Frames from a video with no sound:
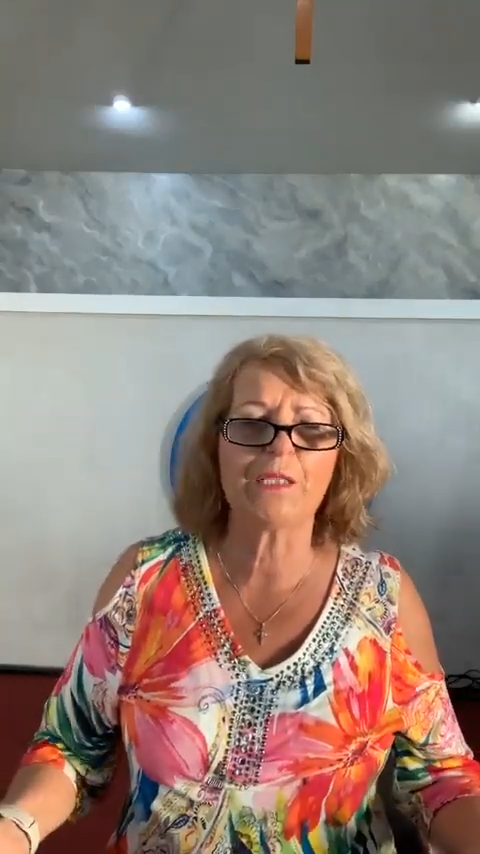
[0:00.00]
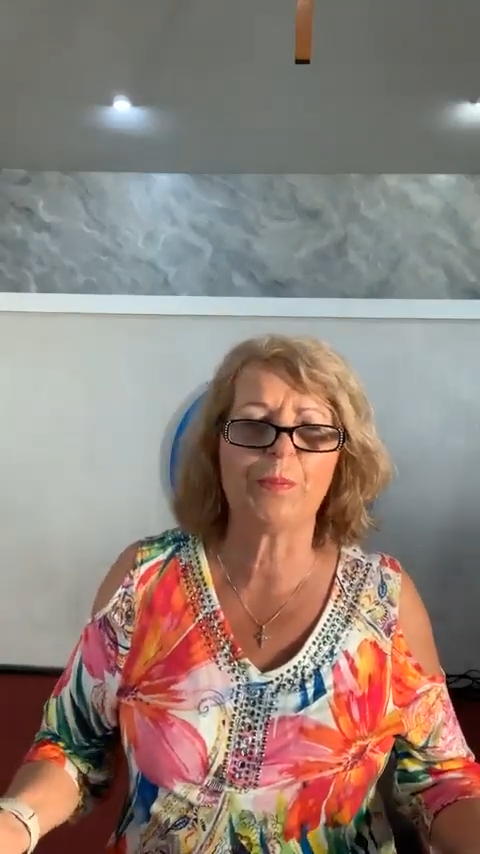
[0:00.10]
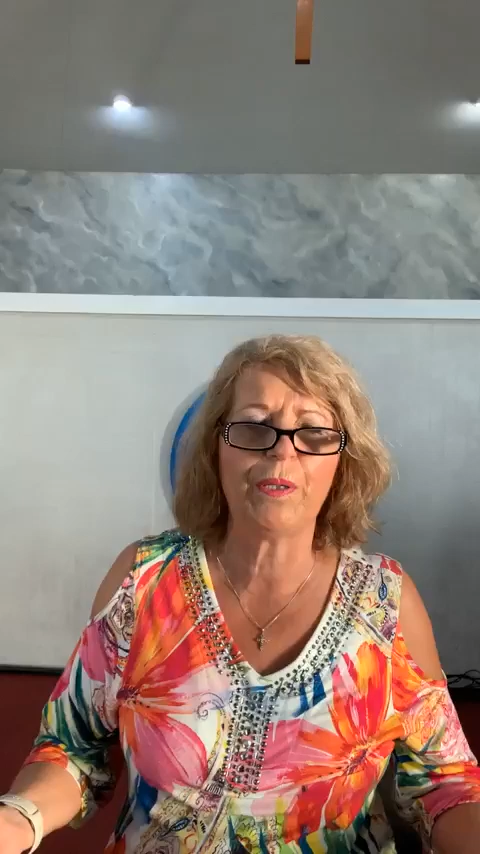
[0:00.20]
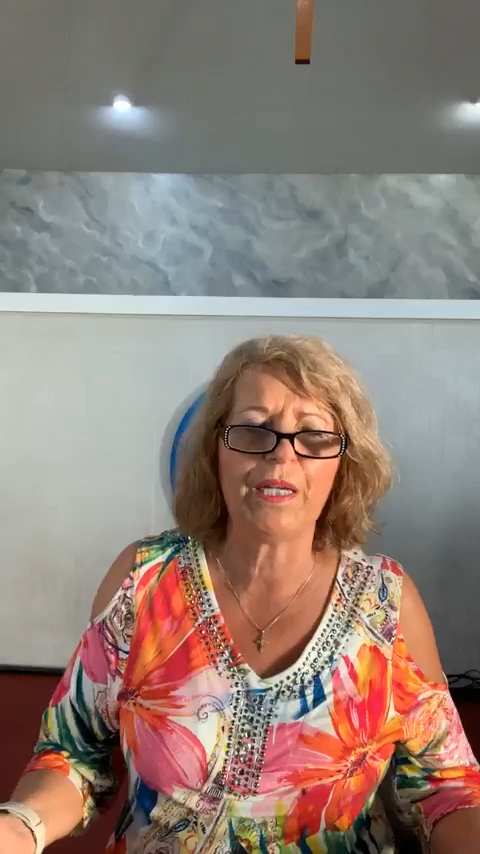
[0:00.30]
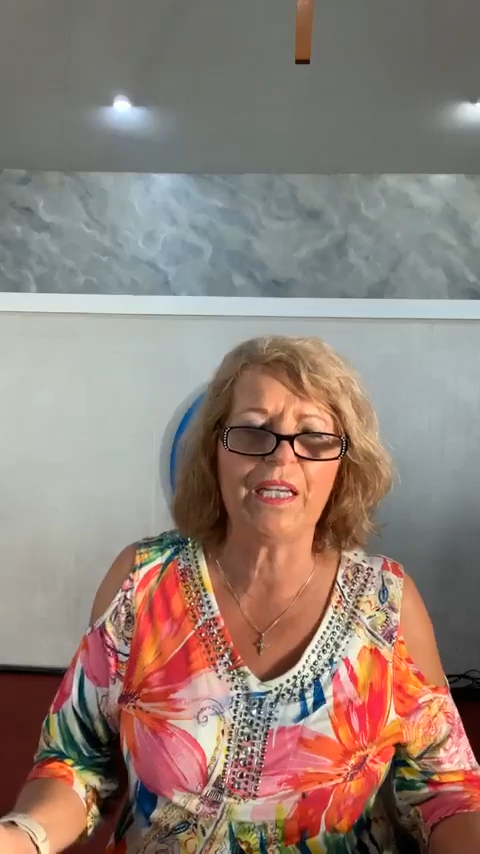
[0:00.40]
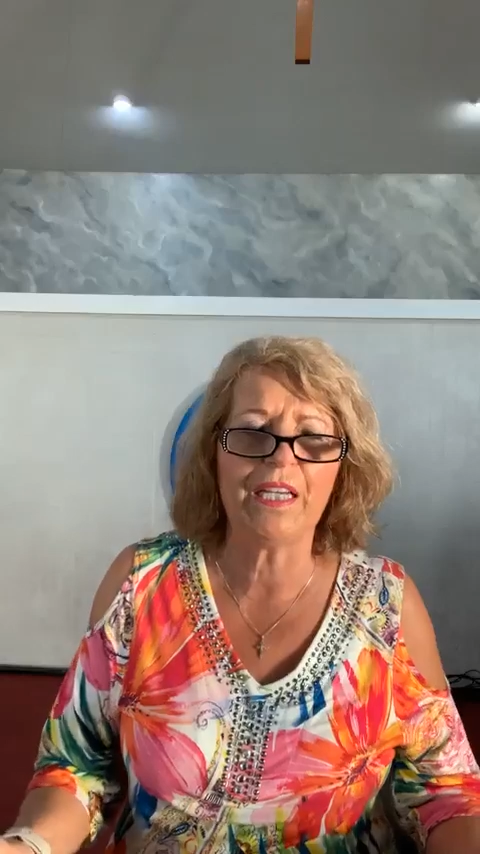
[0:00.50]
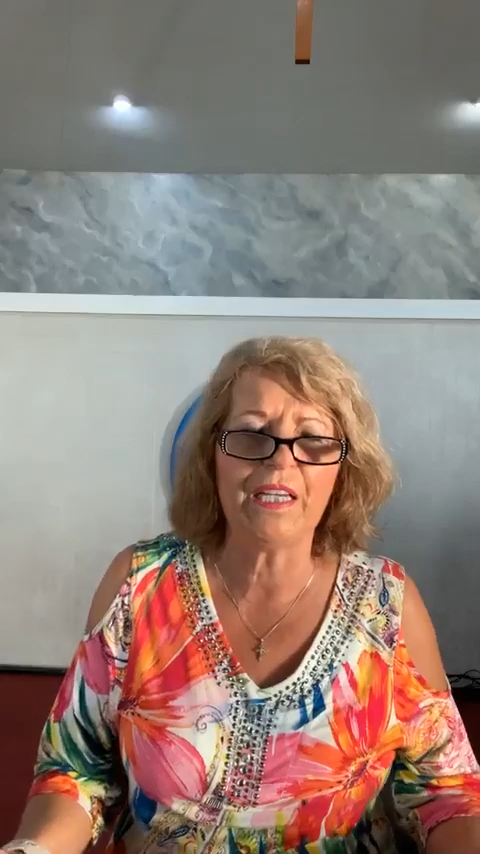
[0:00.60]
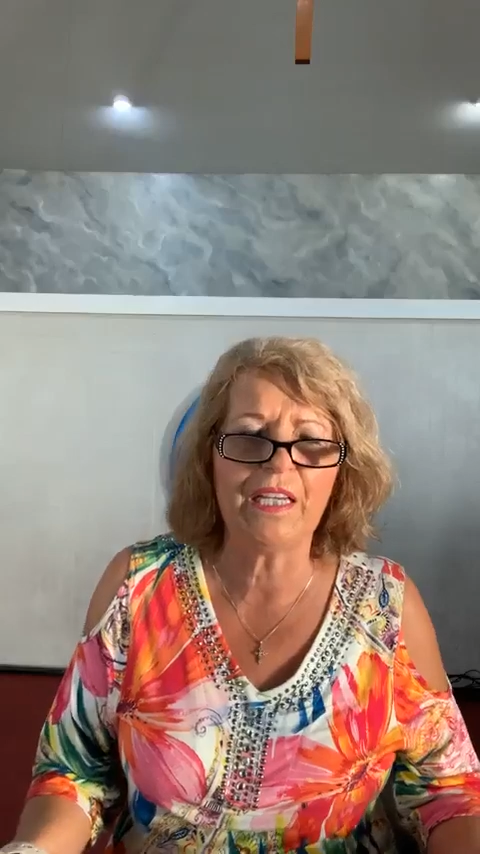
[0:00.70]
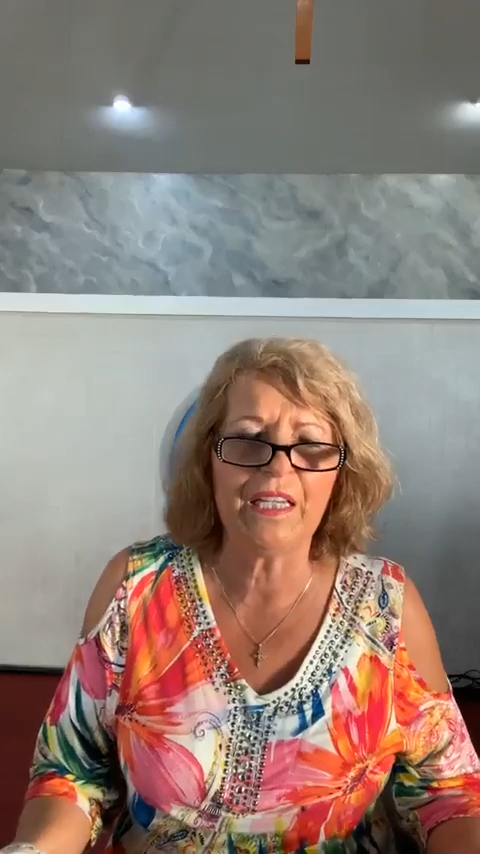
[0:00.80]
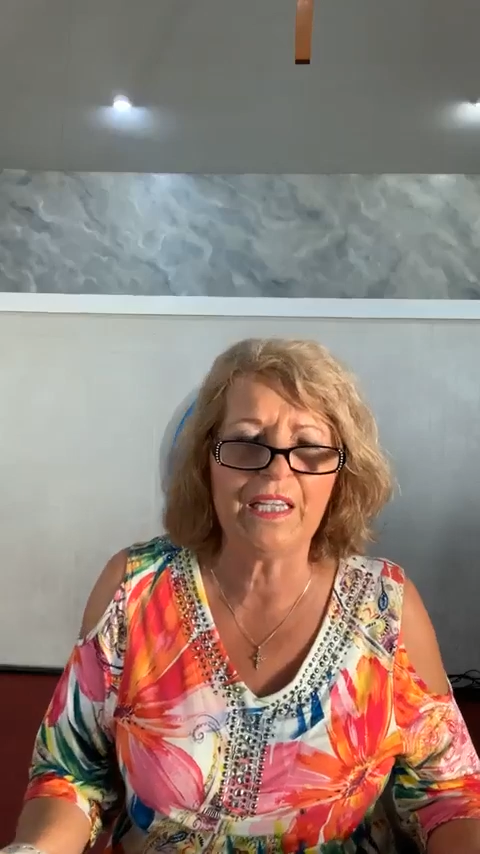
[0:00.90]
this
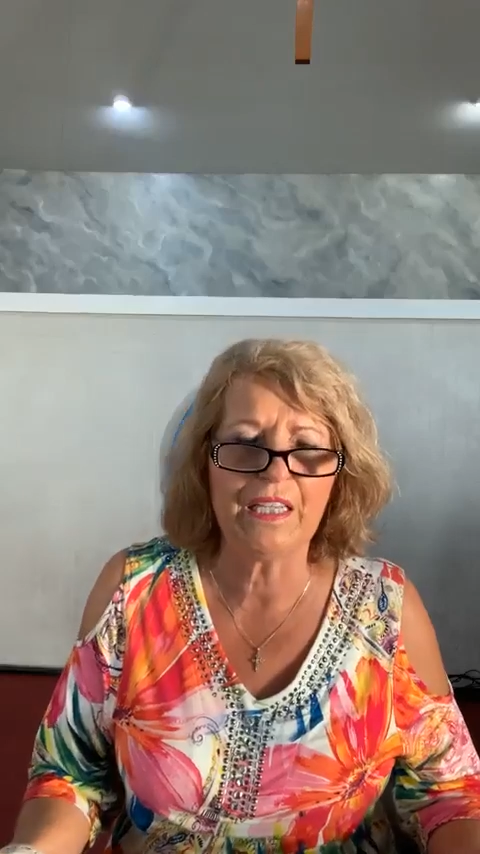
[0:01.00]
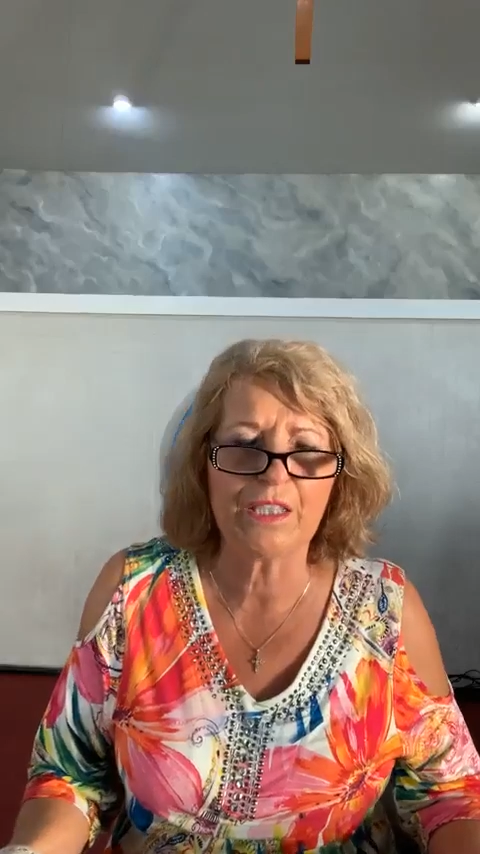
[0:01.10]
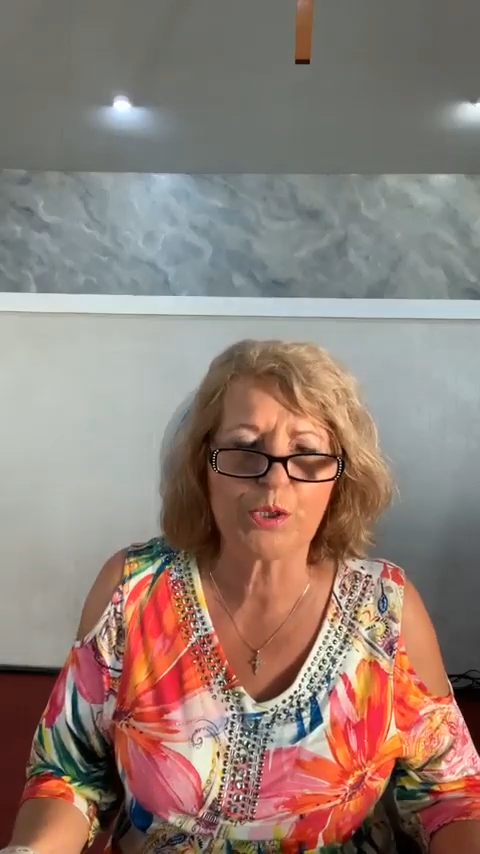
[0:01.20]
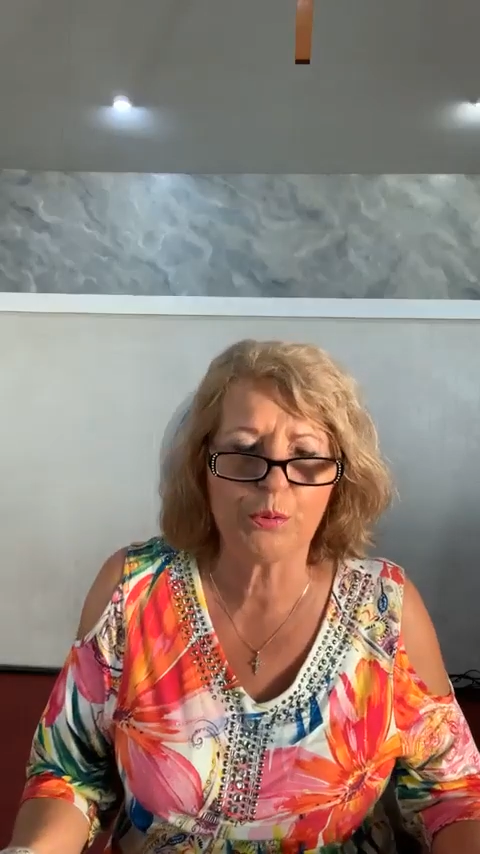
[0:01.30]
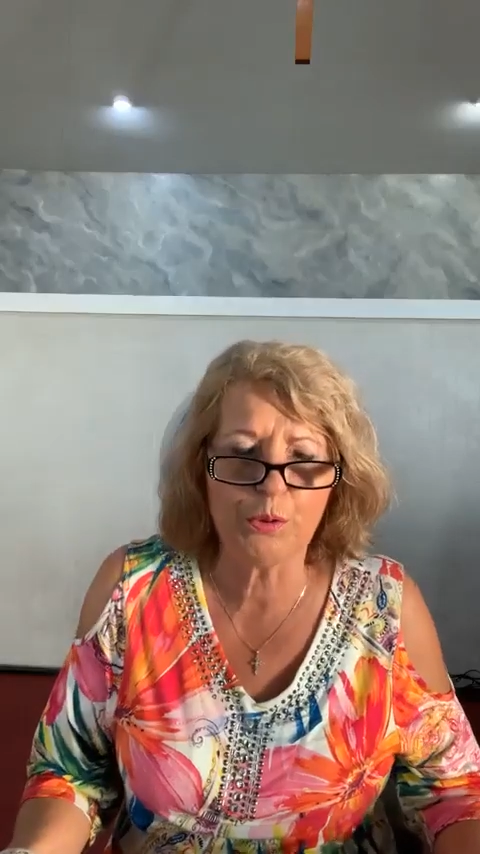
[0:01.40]
place.